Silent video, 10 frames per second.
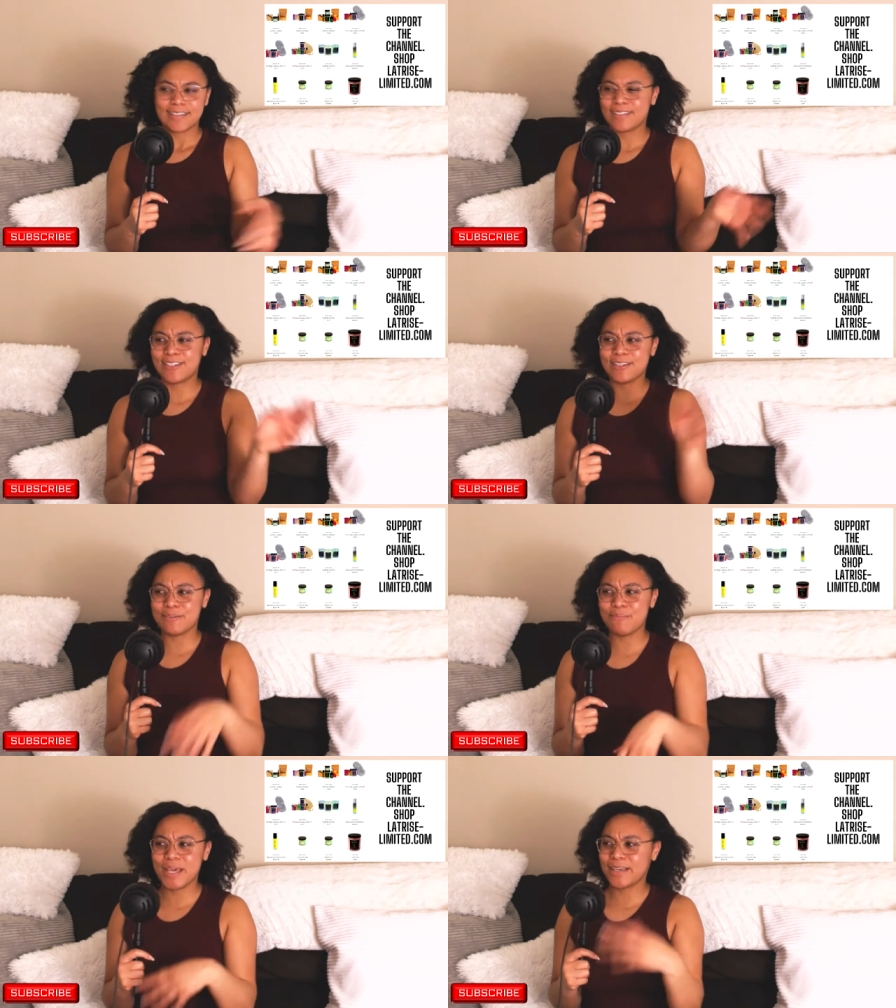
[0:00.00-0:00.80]
to
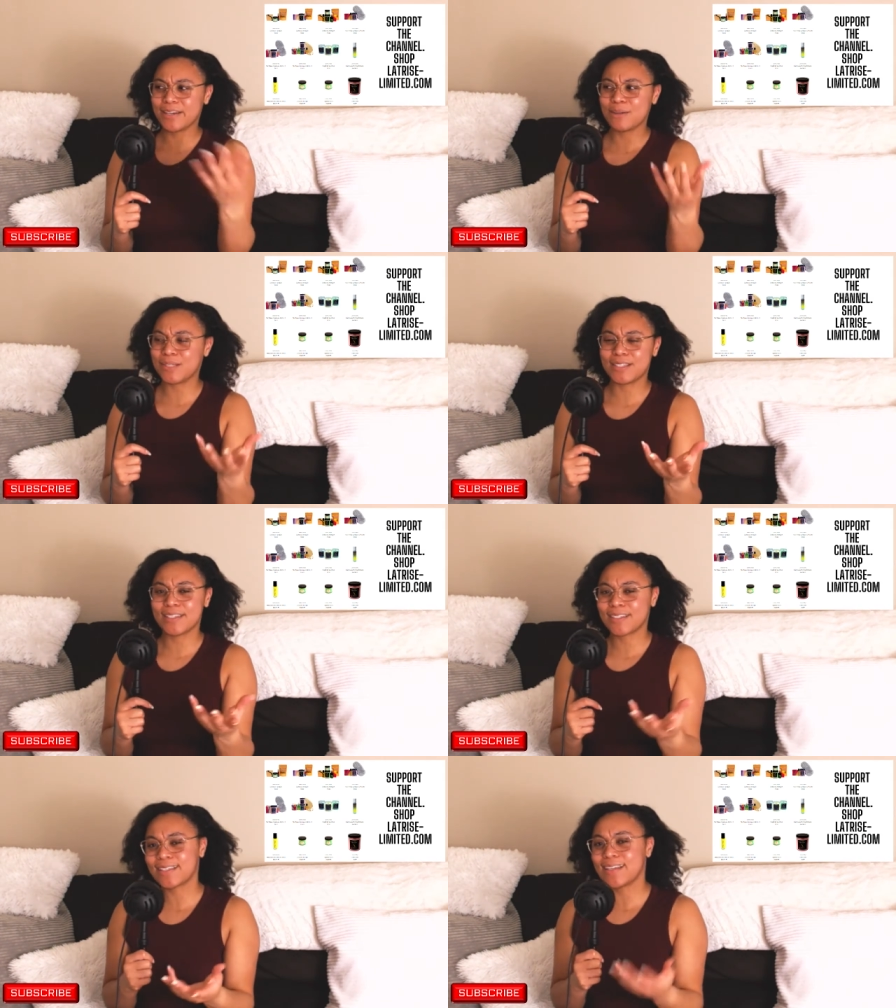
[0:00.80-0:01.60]
make it up to
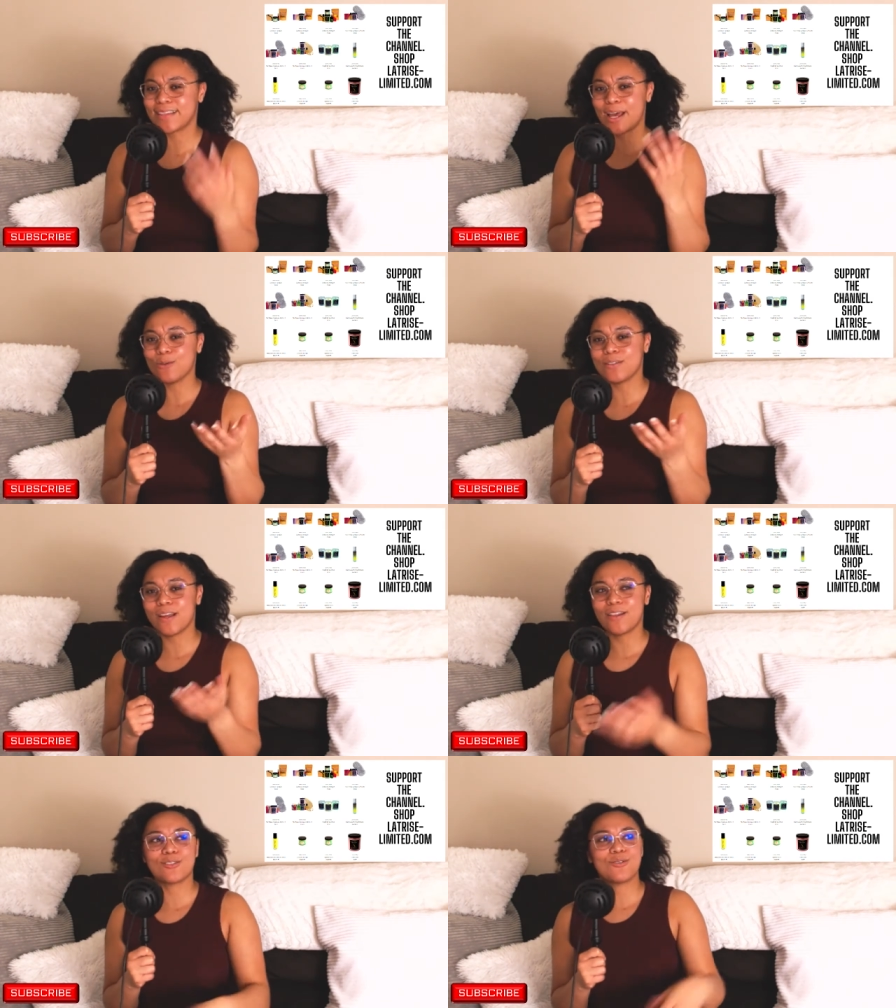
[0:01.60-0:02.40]

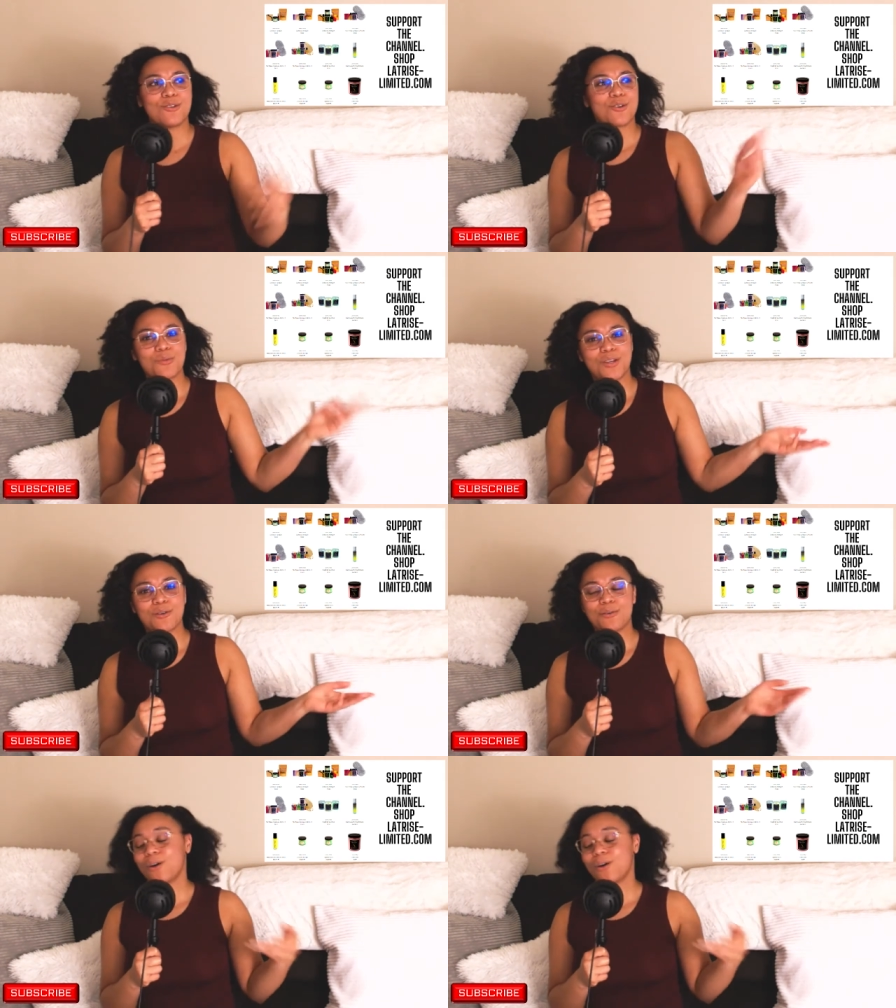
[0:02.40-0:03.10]
$16,000 so you could recoup.